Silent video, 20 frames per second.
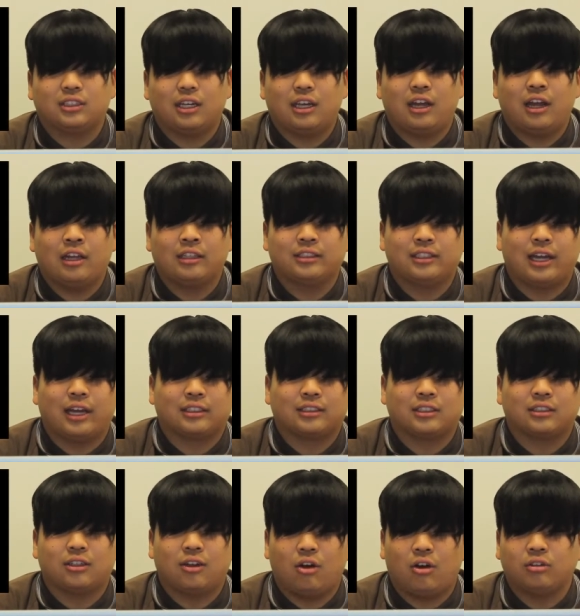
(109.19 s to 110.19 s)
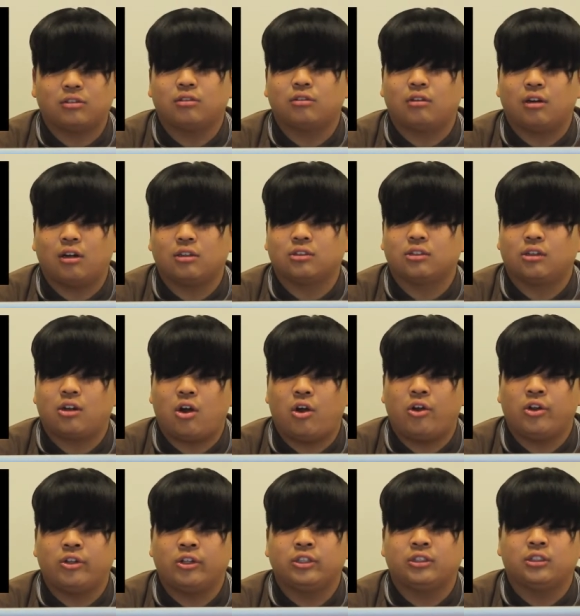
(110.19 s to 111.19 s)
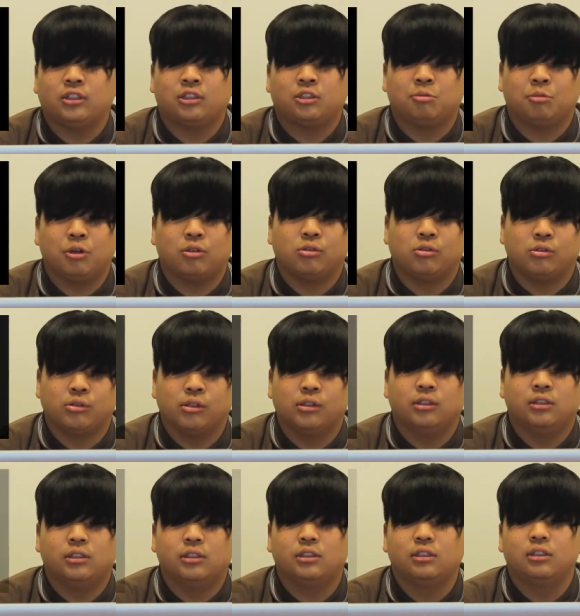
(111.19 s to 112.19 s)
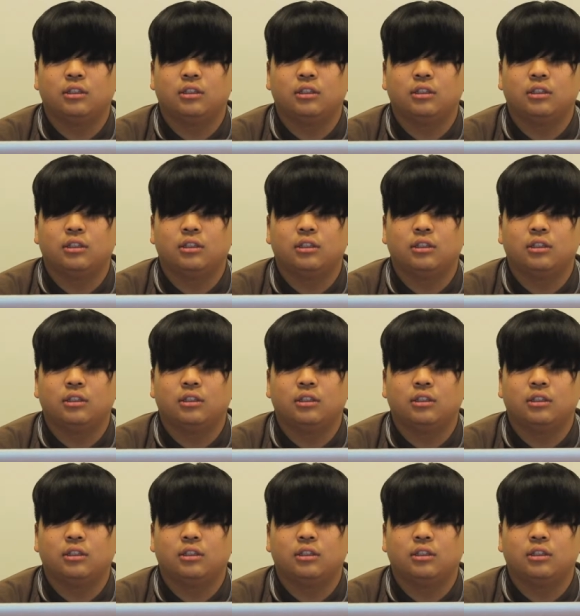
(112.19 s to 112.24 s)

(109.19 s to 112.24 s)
and taxes also caused the colonists to smuggle goods.